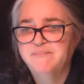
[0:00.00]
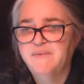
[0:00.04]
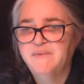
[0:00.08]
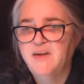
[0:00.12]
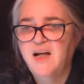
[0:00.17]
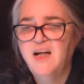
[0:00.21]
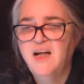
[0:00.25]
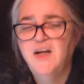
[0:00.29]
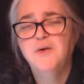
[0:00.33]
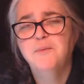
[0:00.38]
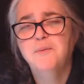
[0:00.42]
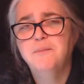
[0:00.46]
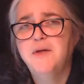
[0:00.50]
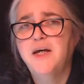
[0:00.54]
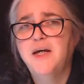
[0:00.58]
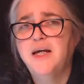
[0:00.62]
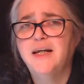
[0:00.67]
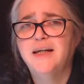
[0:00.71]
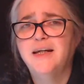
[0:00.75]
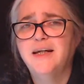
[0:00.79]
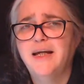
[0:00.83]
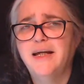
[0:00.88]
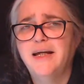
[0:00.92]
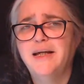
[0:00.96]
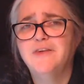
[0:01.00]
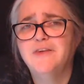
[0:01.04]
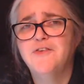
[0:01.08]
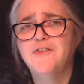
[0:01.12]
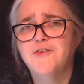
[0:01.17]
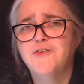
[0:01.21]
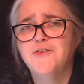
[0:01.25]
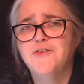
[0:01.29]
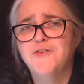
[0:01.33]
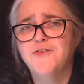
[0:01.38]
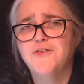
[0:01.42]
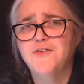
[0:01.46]
I hope that
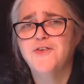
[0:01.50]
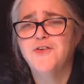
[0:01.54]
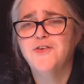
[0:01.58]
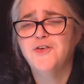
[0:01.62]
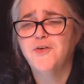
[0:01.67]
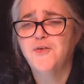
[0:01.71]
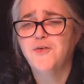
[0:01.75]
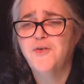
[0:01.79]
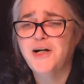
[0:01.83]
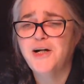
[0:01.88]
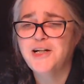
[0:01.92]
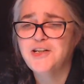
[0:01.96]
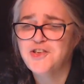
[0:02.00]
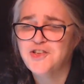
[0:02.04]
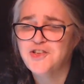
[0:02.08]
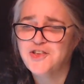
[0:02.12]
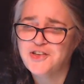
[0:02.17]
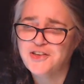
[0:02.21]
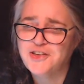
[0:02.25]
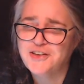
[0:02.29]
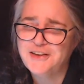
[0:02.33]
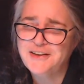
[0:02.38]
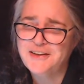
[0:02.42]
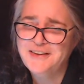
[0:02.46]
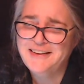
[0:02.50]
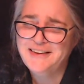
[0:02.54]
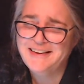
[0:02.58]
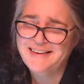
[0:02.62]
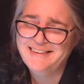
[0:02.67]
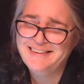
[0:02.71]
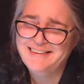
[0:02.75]
answers your question.